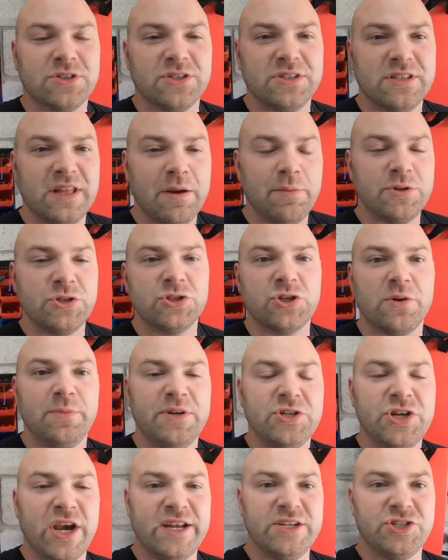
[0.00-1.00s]
So today we're just gonna
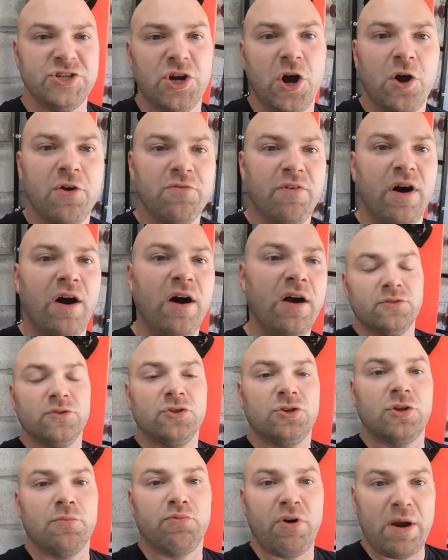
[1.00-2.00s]
be changing over
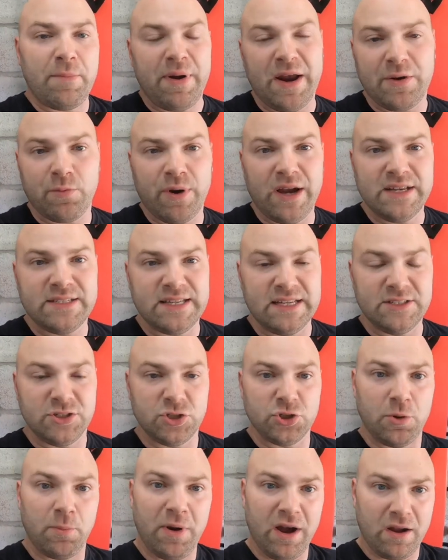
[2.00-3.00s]
the brake pad wear
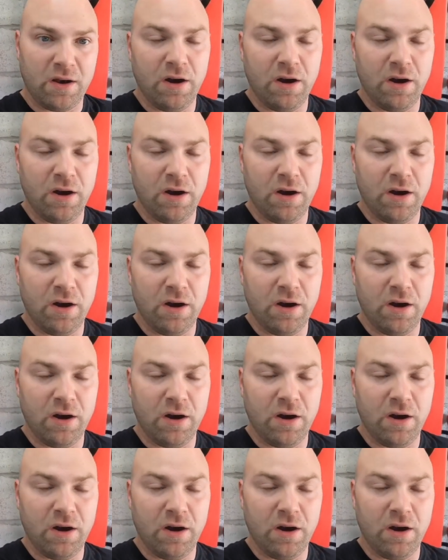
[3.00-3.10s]
sensors on my